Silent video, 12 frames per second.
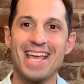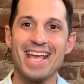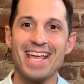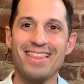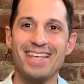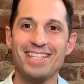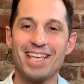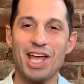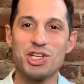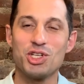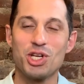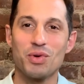In these
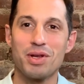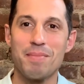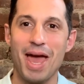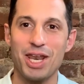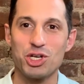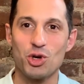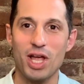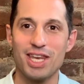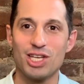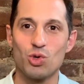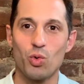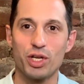Engineering Manager
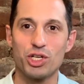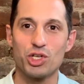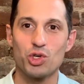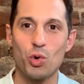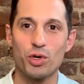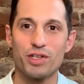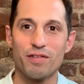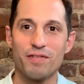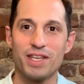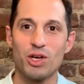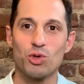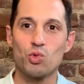8020 Shorts
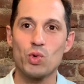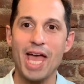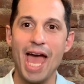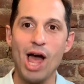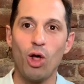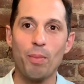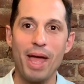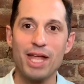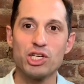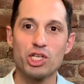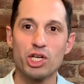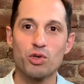videos, we help
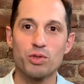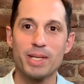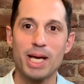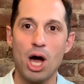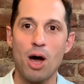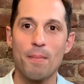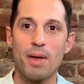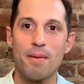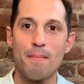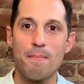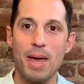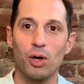engineers become
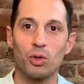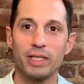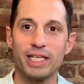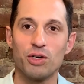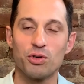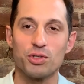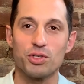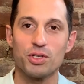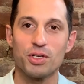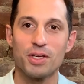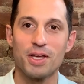better leaders.